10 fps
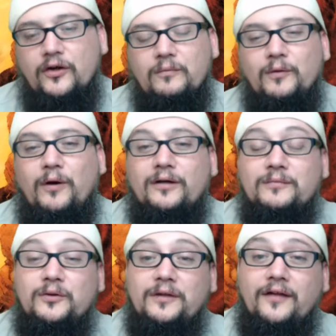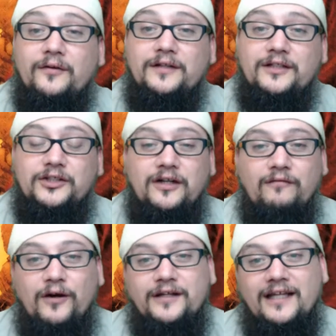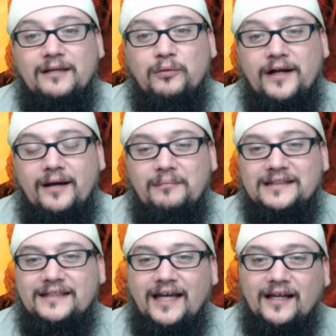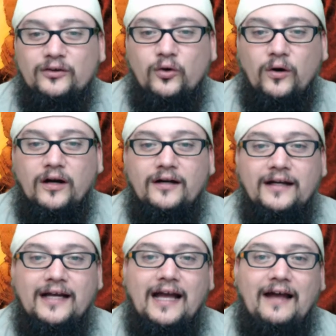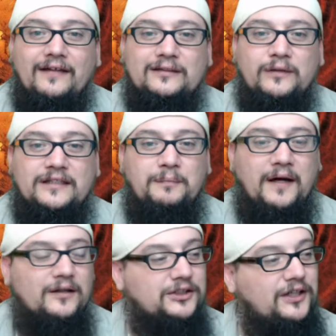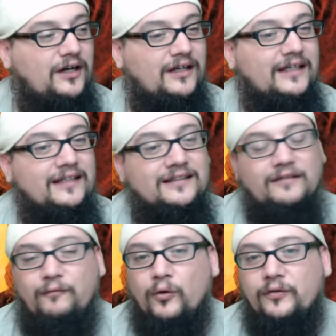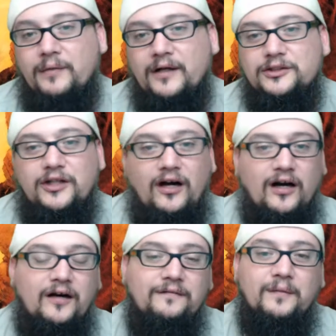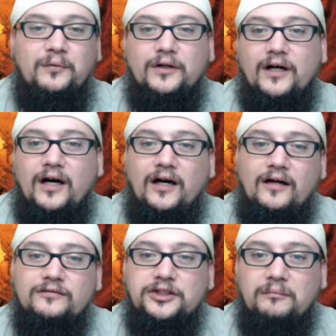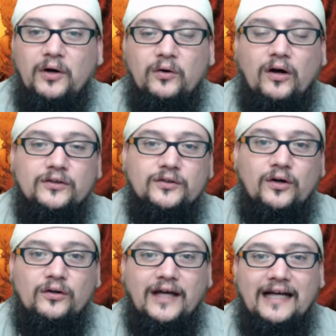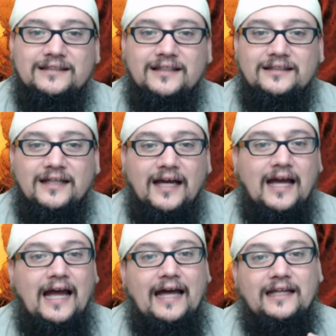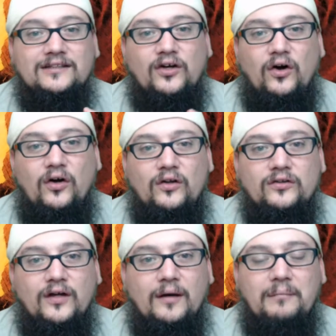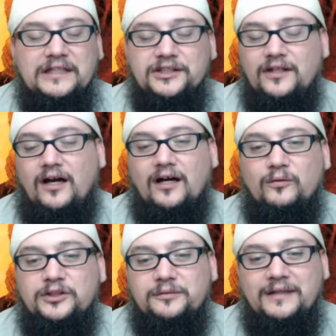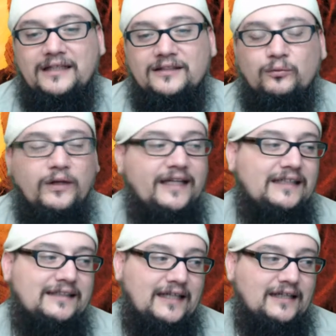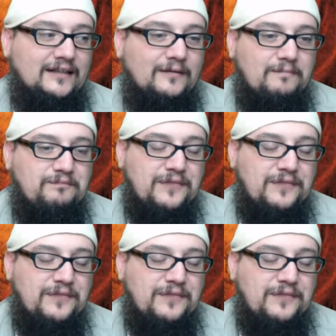Shalom and welcome to another edition of our Daily Bread on Messianic Torah. And this week's parashah is the fourth parashah of the book of Shemot, also called Exodus, and it's called Beshelach, which means when he sent.